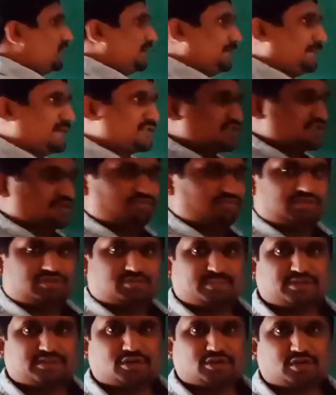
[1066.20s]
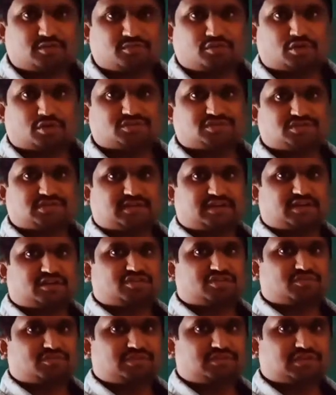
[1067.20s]
pressure, which method of concentration
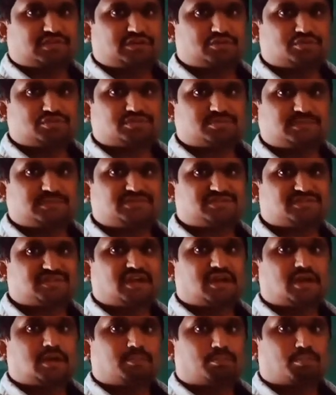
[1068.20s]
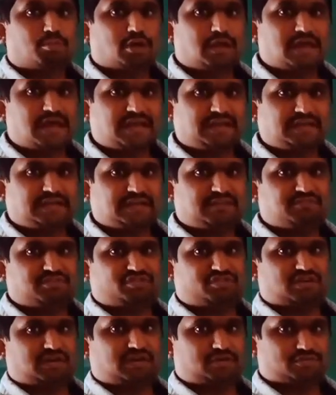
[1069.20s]
we shall use means molarity we shall
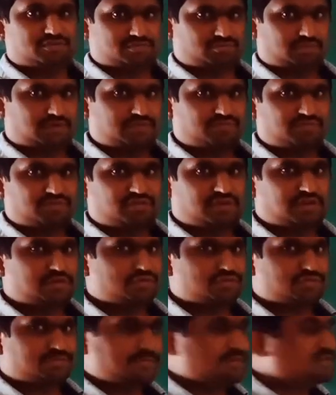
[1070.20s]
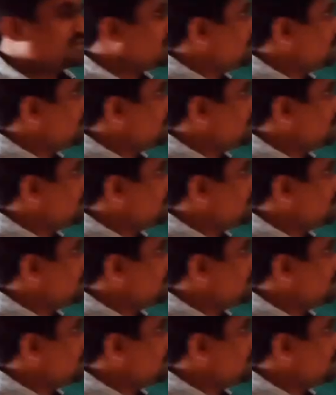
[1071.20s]
use. What we shall use means